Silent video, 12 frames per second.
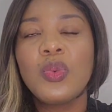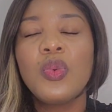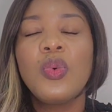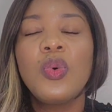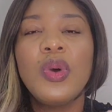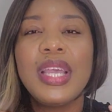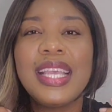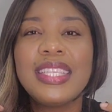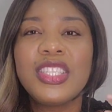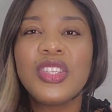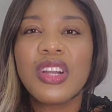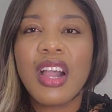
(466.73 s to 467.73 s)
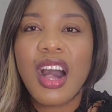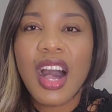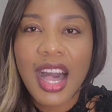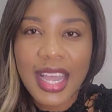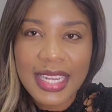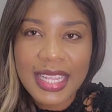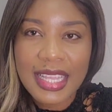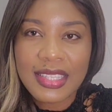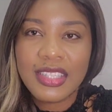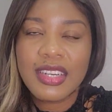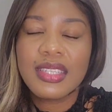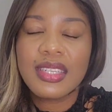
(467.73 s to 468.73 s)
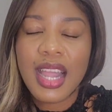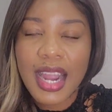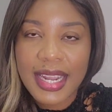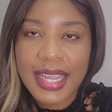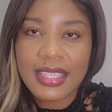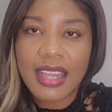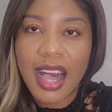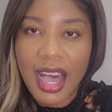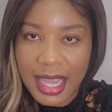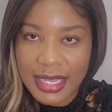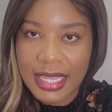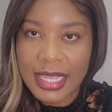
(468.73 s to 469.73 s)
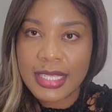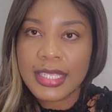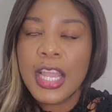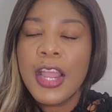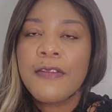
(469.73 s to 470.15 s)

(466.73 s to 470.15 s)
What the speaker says: Who is your audience, your target audience?